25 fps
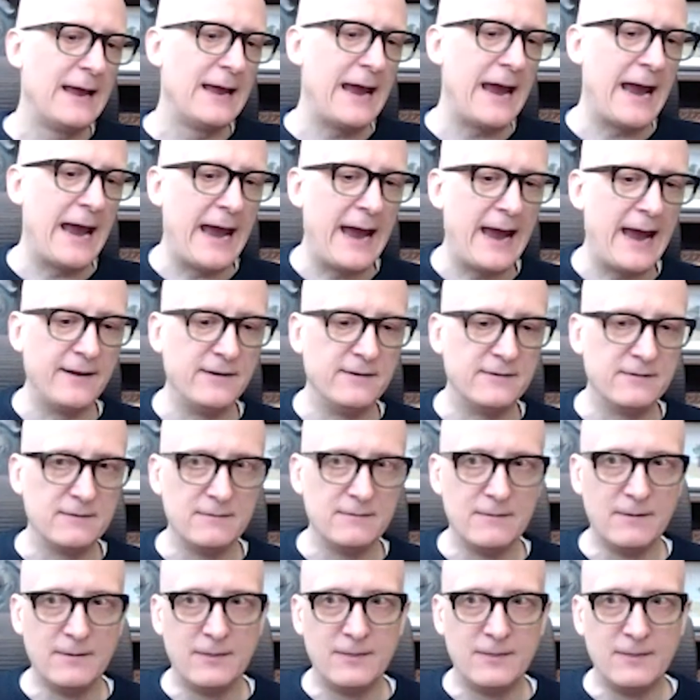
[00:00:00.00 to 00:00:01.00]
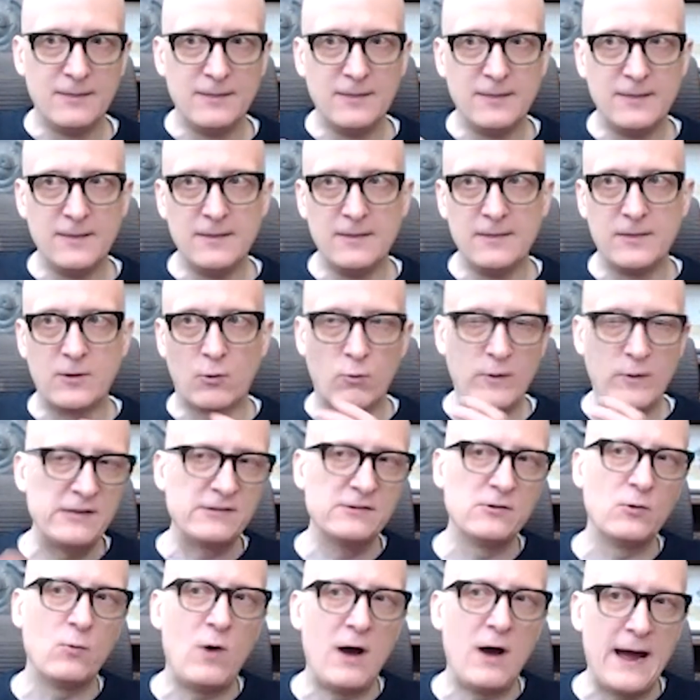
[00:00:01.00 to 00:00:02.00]
And the
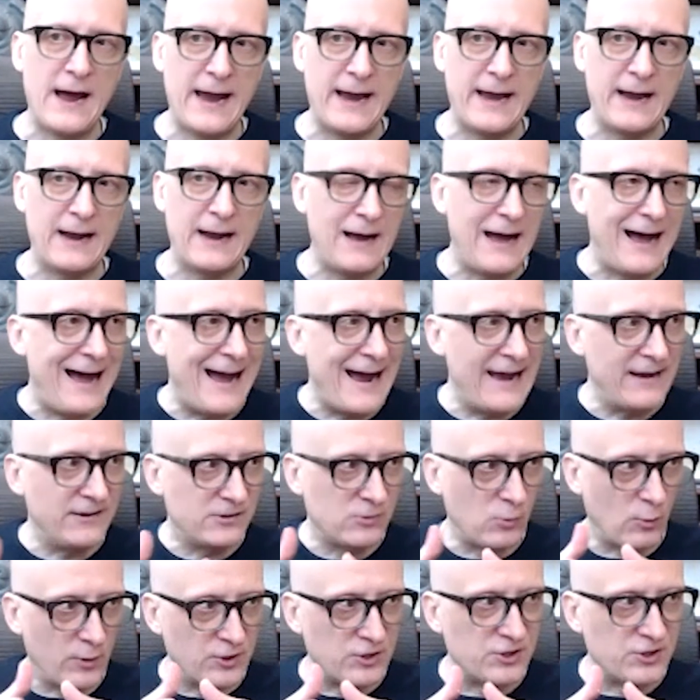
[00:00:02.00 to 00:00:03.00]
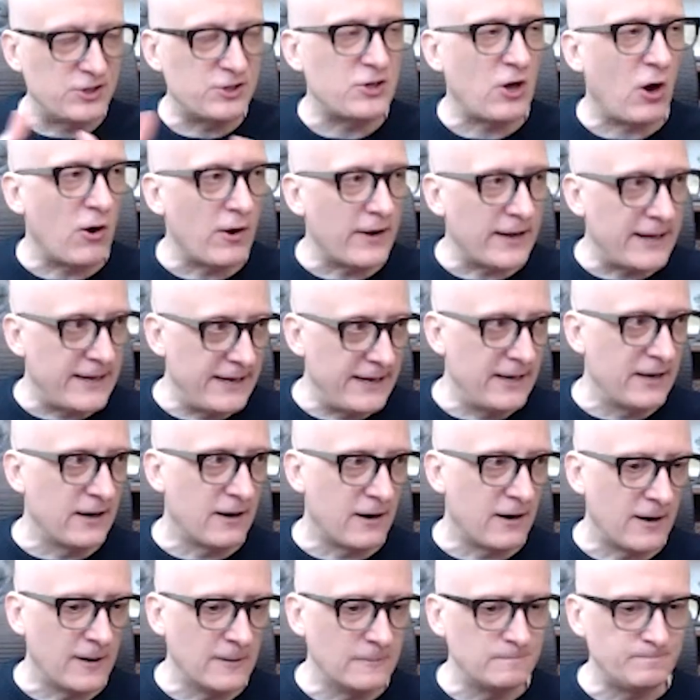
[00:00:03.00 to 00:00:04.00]
reason why I sort of start
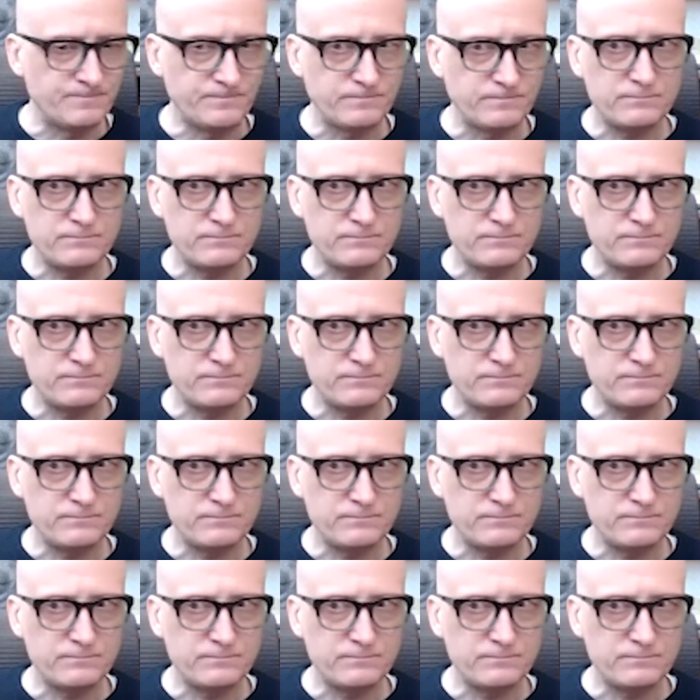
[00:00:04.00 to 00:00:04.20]
here